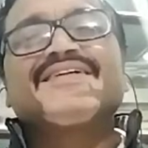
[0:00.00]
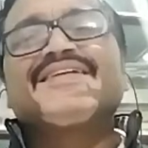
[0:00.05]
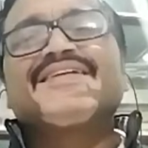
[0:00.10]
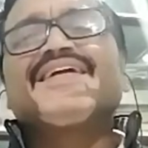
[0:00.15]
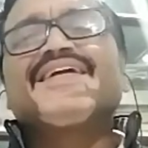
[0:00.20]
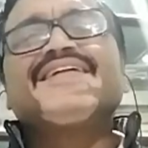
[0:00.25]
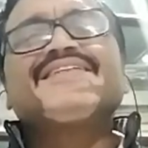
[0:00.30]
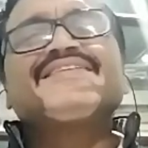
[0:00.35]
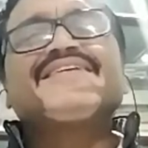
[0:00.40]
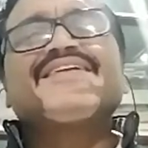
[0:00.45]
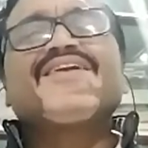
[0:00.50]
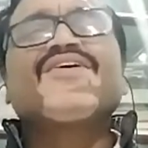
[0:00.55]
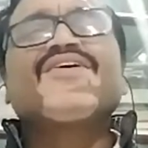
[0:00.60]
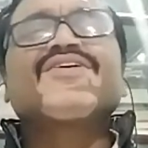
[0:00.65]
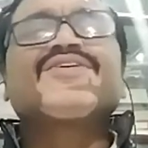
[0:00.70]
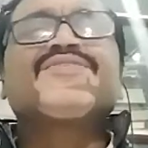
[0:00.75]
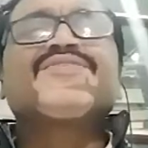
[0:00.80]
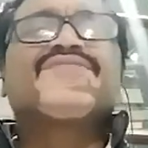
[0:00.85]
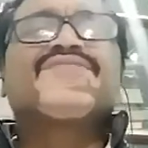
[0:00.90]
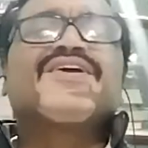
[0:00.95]
creates a
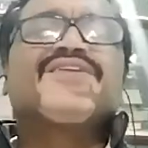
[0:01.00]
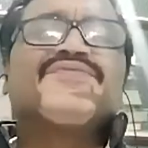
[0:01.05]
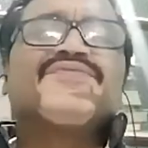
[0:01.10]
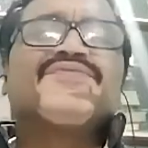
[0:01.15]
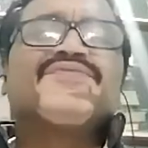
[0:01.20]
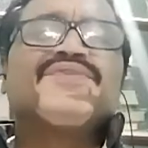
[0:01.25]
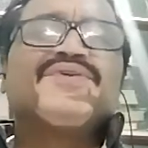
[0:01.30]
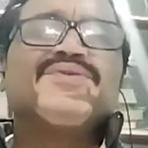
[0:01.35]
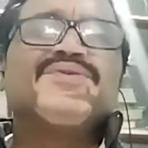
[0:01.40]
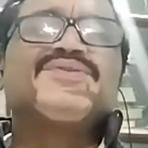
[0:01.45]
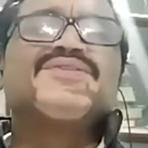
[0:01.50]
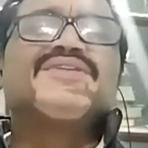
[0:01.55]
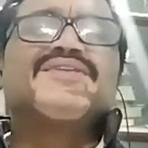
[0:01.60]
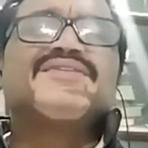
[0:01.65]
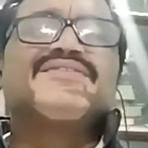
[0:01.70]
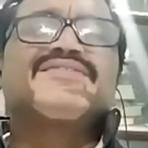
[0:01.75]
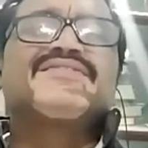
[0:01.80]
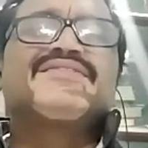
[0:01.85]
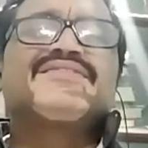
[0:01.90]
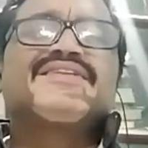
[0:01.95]
lot of
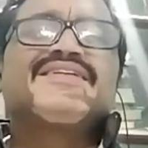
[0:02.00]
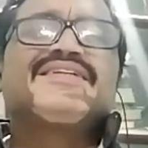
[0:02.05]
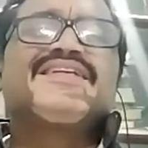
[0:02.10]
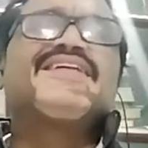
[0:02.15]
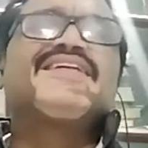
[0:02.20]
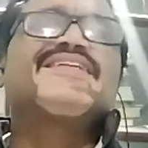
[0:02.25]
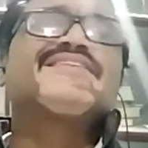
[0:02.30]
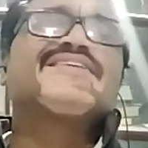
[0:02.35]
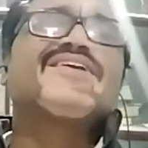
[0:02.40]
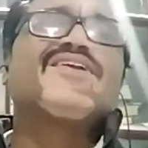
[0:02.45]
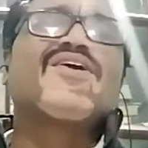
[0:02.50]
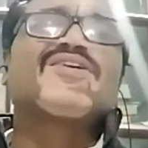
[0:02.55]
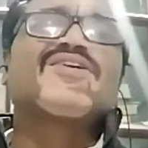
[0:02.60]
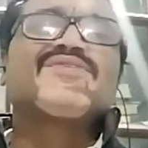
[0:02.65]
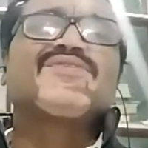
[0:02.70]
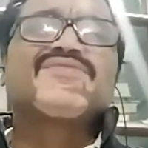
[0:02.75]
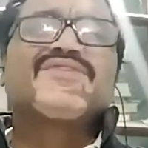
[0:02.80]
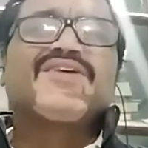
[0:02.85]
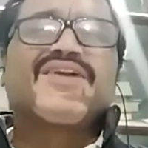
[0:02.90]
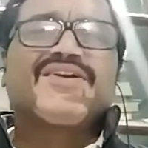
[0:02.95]
confusions, creates a
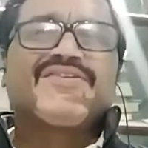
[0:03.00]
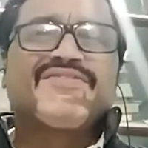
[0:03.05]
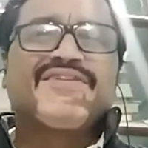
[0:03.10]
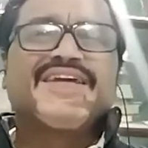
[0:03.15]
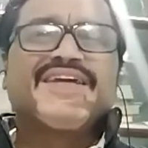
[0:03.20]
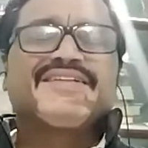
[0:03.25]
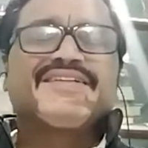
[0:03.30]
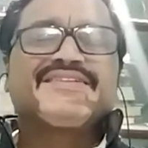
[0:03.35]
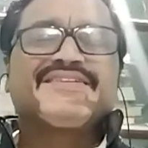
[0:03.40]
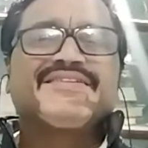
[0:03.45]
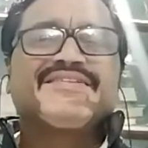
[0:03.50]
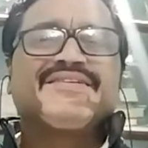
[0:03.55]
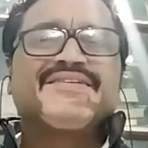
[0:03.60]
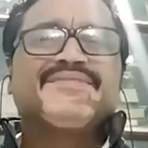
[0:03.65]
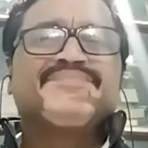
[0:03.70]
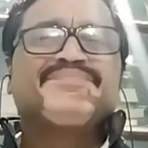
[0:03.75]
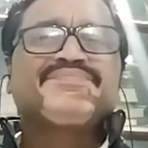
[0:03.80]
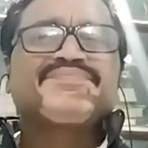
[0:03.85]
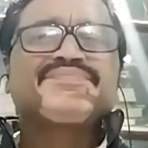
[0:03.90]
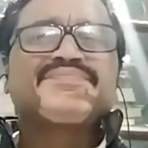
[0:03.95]
lot of conflict,
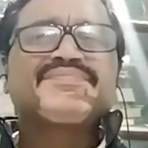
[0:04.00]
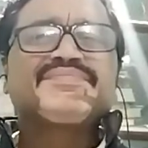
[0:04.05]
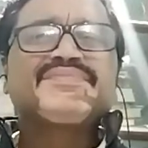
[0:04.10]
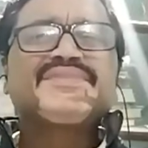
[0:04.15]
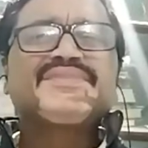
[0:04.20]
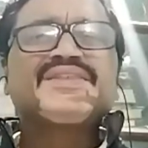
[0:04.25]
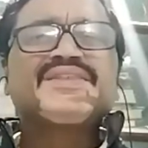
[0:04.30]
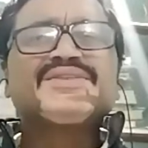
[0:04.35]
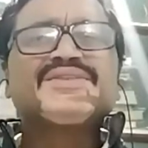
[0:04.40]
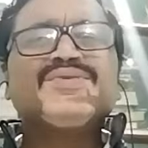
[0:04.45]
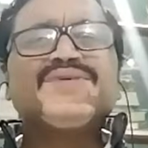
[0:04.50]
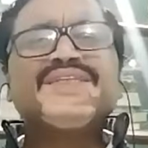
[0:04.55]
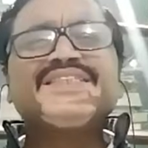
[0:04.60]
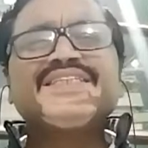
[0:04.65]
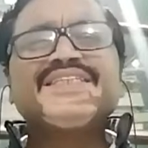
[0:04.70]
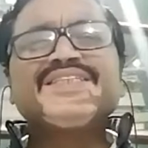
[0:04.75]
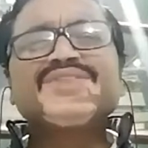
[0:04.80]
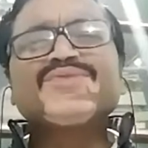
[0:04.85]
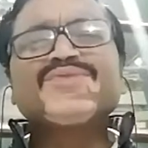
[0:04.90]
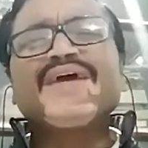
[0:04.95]

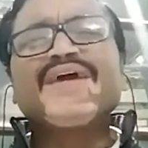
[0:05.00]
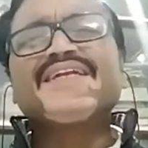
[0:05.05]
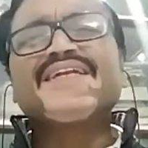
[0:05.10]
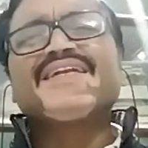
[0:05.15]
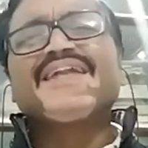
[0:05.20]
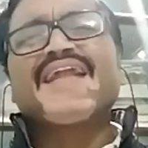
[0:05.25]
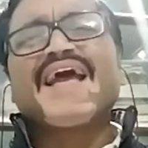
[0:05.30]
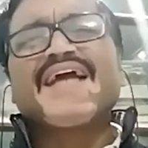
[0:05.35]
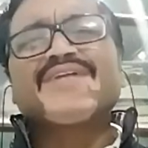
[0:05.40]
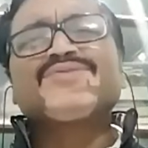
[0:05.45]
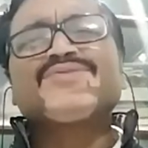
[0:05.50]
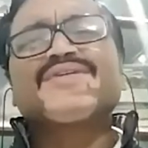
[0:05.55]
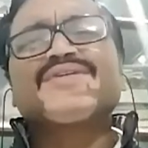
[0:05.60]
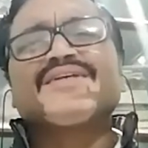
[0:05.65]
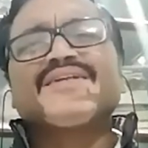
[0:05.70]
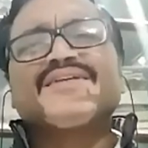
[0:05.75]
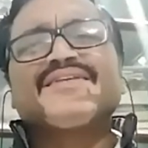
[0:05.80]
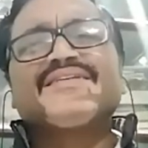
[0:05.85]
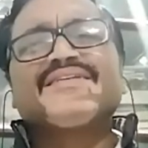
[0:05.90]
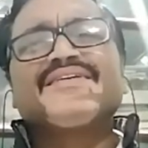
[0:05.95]
which is quite
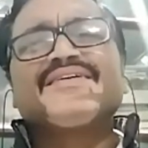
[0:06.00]
natural.